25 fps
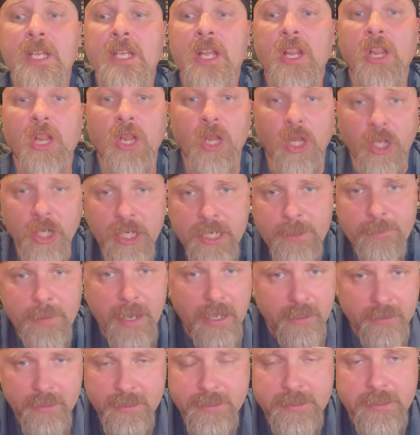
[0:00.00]
learn
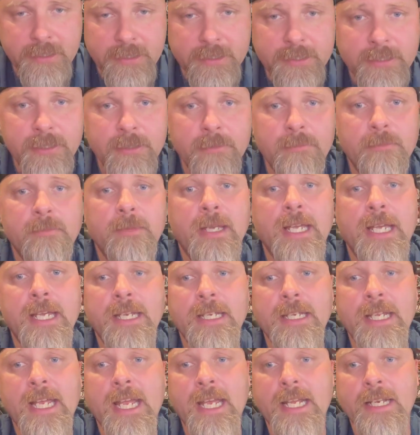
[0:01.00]
about the system
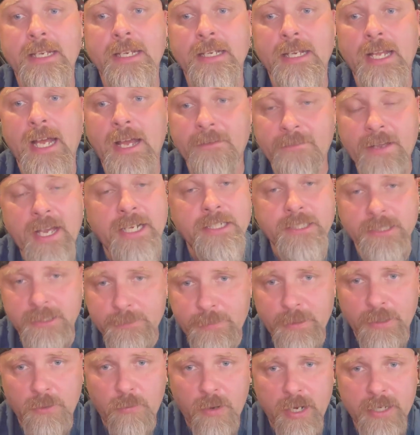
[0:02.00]
and I've actually
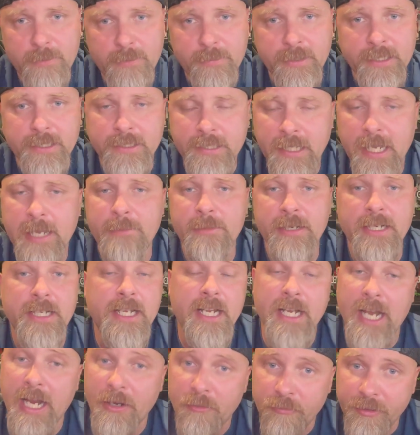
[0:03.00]
spent quite a bit of time in it,
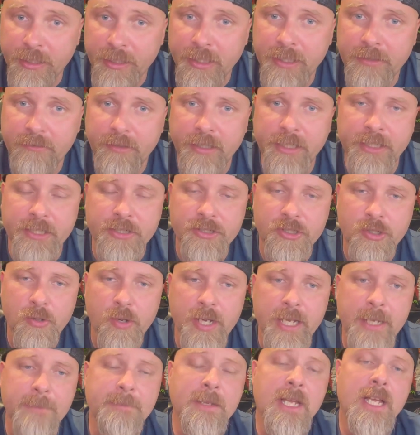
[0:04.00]
and I really, really
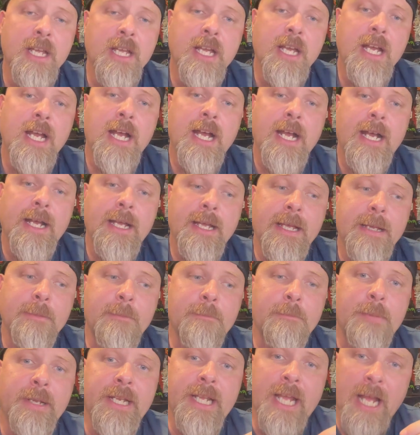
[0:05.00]
enjoy it.
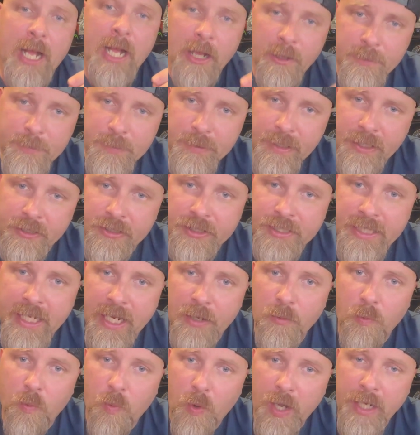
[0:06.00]
but it helps me
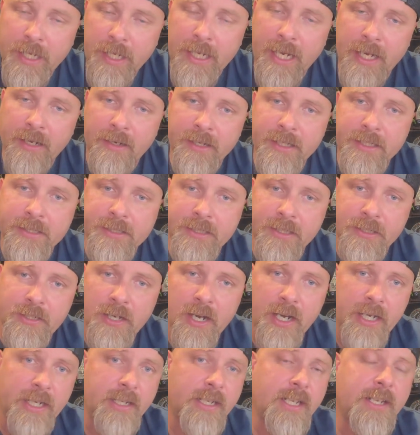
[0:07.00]
understand what areas to
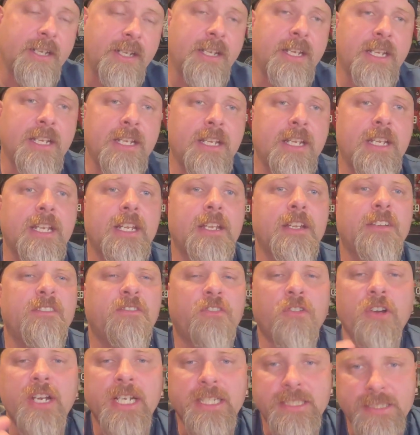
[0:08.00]
target.
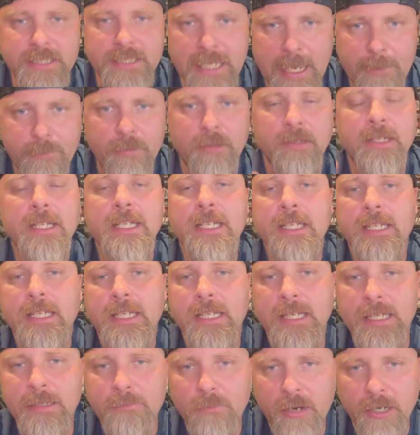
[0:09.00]
For example,
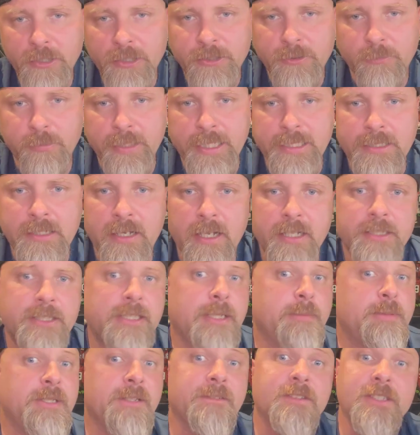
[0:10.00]
in Martial Blade
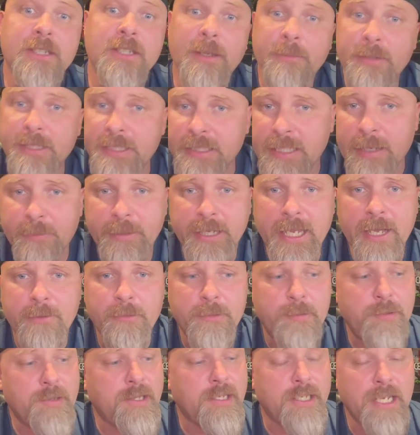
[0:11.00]
Concepts, if somebody's coming at
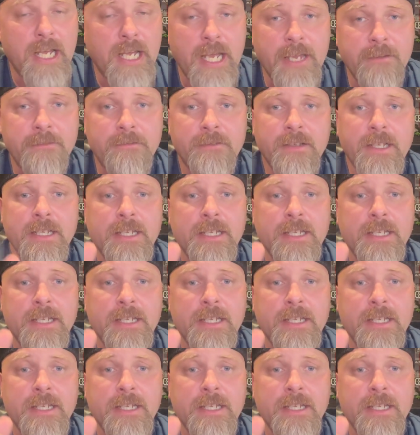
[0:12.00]
with a knife,